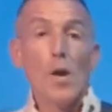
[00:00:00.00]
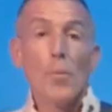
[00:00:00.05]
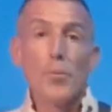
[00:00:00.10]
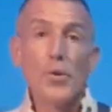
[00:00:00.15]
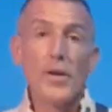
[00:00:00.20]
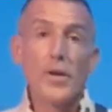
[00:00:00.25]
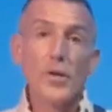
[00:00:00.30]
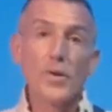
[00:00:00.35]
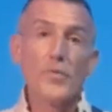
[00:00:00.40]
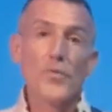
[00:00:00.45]

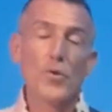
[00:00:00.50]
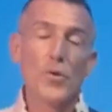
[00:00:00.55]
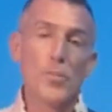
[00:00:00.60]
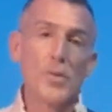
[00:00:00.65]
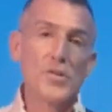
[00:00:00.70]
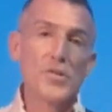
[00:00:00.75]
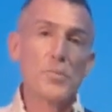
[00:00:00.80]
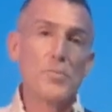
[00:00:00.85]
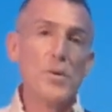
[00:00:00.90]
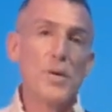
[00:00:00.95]
Pretty good for a
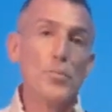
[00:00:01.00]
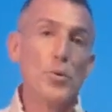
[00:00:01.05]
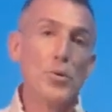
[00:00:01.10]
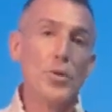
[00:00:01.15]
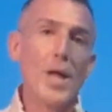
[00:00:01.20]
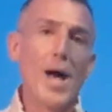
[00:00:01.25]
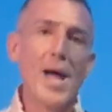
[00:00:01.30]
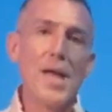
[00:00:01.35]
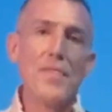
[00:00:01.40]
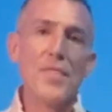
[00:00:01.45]
bunch of people
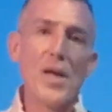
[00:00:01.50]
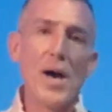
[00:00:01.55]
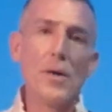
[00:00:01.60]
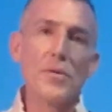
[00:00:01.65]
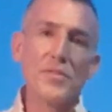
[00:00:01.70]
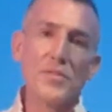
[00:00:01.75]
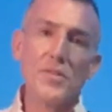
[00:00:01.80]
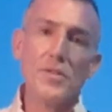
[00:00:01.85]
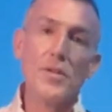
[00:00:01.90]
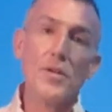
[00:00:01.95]

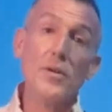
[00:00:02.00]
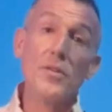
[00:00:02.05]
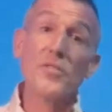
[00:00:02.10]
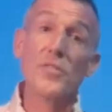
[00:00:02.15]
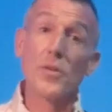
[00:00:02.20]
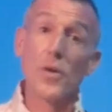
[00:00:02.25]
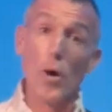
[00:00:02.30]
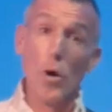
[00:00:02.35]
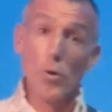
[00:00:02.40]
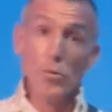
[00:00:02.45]
9,000 years
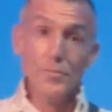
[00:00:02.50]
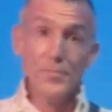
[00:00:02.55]
ago.